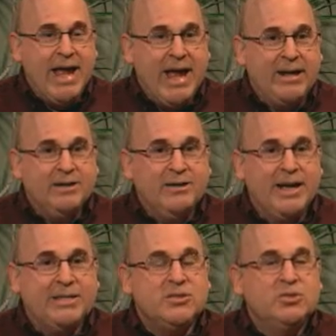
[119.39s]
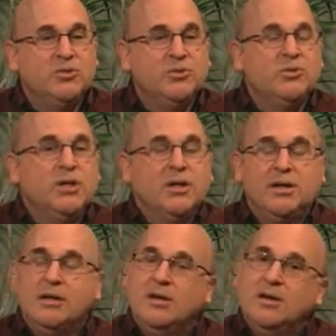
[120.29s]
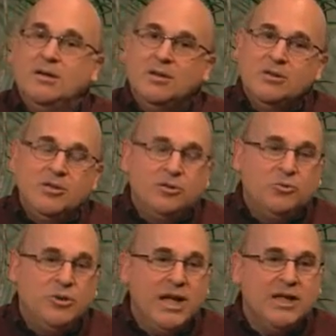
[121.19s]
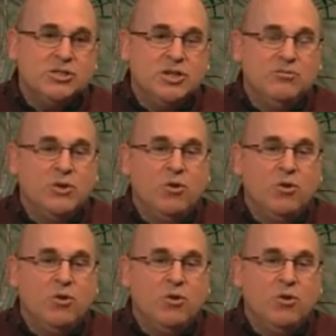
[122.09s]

and it led to the creation of an